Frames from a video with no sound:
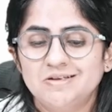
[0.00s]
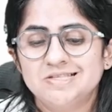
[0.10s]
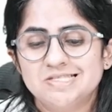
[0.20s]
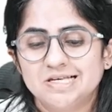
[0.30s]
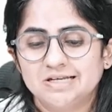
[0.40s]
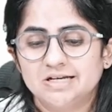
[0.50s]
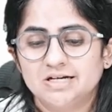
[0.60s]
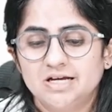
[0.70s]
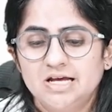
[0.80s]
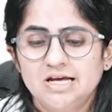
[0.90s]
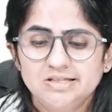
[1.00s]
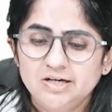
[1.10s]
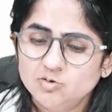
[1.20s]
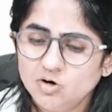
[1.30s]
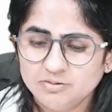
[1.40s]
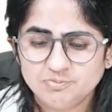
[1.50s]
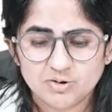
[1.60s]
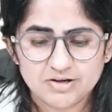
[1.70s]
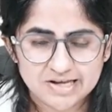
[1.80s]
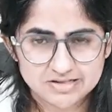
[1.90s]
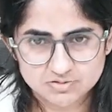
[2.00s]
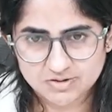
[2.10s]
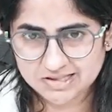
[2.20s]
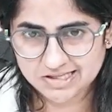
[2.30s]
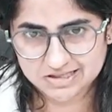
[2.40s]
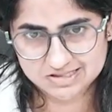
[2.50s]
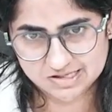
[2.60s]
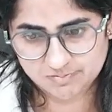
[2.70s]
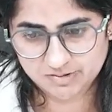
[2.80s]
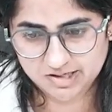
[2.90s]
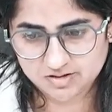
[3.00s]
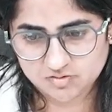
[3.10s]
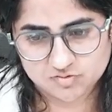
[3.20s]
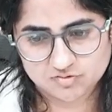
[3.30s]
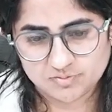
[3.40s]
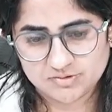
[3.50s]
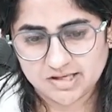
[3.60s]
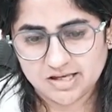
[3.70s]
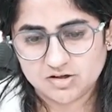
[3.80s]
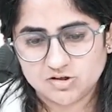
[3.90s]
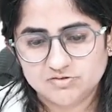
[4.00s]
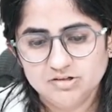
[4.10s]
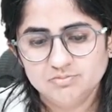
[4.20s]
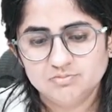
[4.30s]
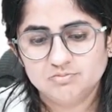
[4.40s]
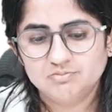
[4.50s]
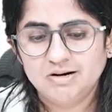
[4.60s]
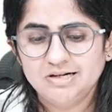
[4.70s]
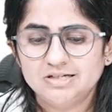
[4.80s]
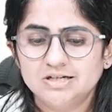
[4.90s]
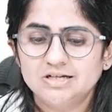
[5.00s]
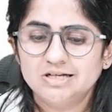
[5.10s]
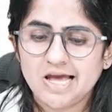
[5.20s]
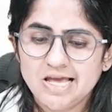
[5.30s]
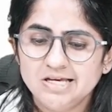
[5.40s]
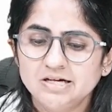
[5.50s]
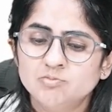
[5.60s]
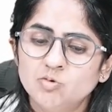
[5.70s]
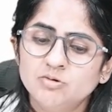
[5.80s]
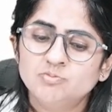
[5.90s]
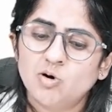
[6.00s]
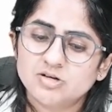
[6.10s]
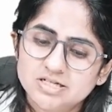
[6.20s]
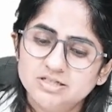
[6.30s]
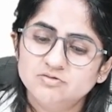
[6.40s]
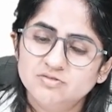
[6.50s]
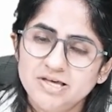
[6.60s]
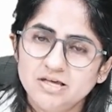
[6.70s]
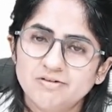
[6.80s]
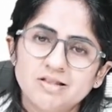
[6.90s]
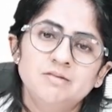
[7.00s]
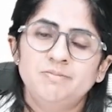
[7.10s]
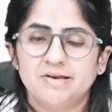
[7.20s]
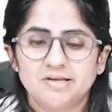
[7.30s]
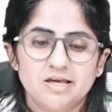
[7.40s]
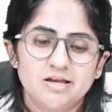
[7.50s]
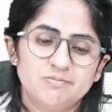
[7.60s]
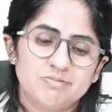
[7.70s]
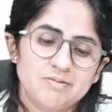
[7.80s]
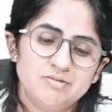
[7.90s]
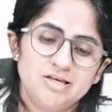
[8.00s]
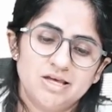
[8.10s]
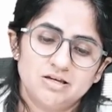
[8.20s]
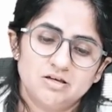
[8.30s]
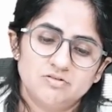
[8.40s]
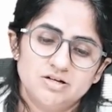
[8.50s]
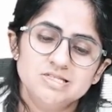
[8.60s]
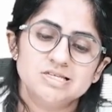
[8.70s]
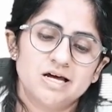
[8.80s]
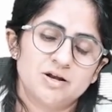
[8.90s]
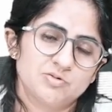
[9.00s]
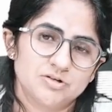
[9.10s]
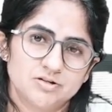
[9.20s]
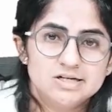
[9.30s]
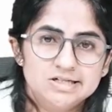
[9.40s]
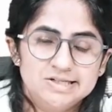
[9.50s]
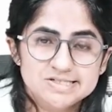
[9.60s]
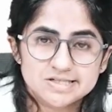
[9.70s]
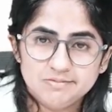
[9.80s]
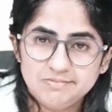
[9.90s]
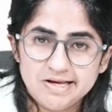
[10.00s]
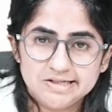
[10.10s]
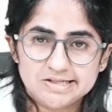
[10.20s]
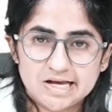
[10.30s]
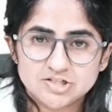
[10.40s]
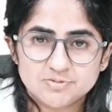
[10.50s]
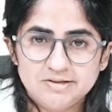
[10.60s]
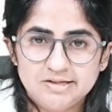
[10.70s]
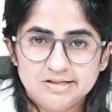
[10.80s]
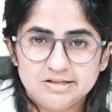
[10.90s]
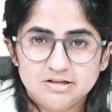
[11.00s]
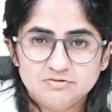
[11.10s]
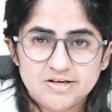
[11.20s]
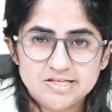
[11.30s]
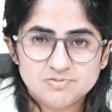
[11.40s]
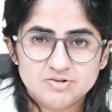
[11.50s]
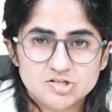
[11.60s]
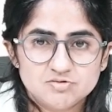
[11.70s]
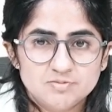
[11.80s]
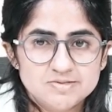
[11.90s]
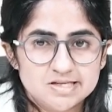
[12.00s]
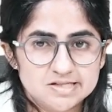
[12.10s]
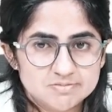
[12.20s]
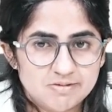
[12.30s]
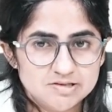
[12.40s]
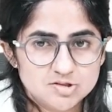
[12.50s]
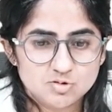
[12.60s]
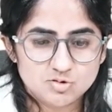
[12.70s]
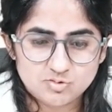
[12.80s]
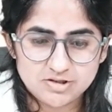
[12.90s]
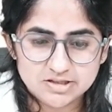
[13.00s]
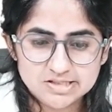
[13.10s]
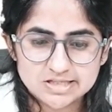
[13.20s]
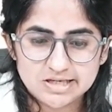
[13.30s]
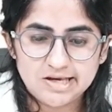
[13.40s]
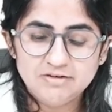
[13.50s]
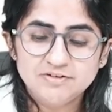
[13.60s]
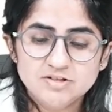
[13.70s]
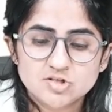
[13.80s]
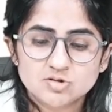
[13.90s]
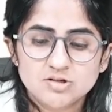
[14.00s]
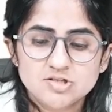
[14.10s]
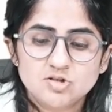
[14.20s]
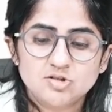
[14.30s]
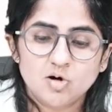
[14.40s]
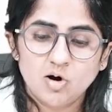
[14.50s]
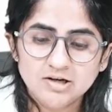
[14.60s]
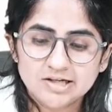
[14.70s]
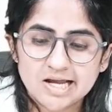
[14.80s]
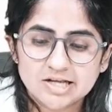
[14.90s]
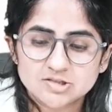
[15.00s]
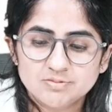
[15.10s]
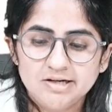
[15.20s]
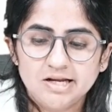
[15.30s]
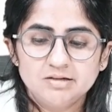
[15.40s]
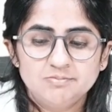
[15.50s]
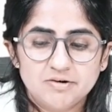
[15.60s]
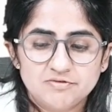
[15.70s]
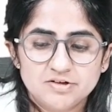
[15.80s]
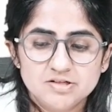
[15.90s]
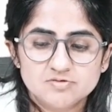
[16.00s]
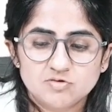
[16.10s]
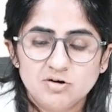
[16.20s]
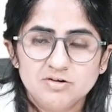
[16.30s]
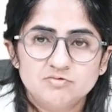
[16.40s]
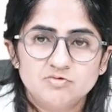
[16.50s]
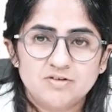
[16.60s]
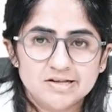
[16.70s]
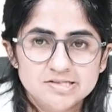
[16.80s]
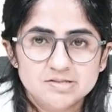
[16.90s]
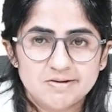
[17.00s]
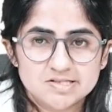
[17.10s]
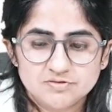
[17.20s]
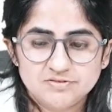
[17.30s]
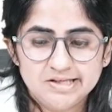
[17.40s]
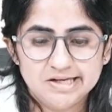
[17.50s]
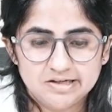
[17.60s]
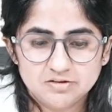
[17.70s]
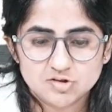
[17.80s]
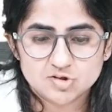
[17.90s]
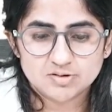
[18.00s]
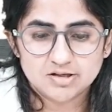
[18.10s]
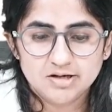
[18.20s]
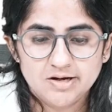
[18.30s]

when signaled. They do not protest when they get separated from the caregiver, but like it more positively when the primary caregiver is around. Discriminate attachment phase, which is from 6 months to 2 years, infants show a strong attachment and preference for one specific individual.